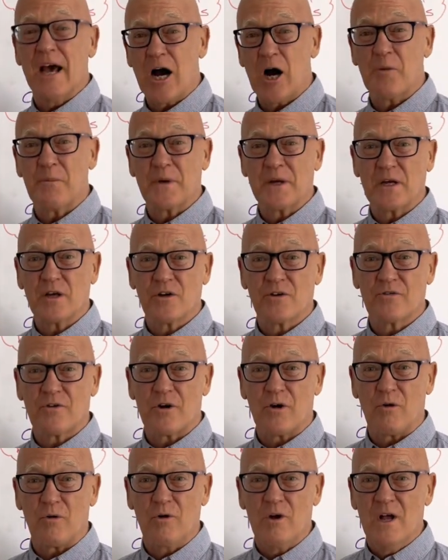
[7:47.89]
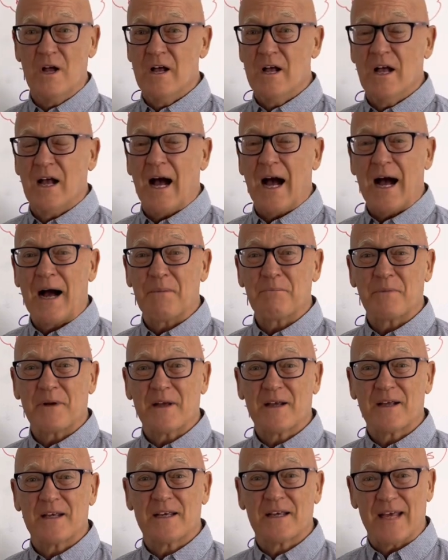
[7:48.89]
helping control
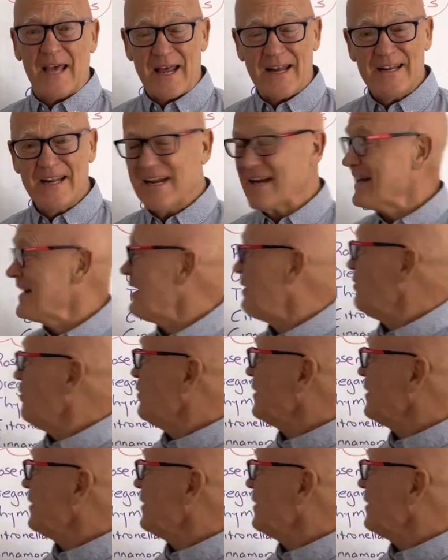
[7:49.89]
candida. Now,